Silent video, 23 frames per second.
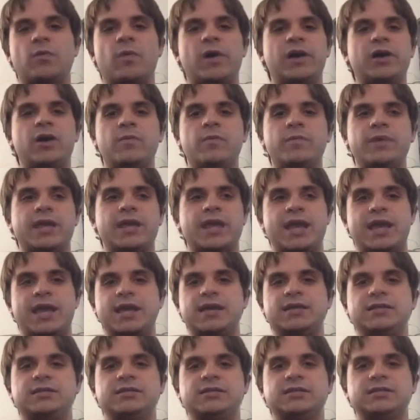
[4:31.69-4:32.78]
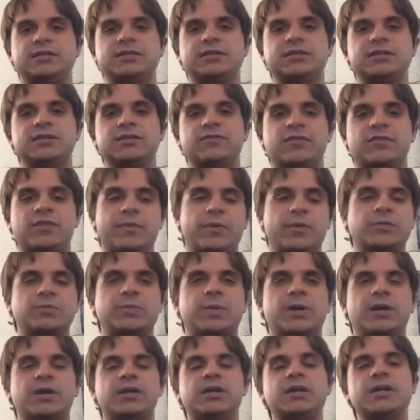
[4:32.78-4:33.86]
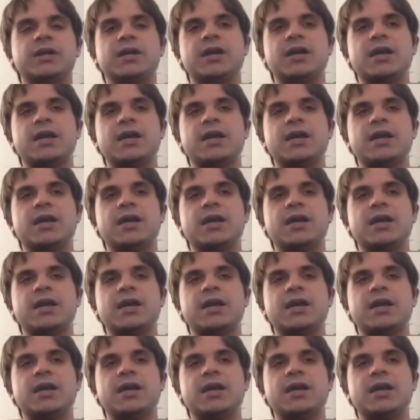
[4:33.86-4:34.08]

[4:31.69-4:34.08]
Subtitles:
Wyoming has, for the most part.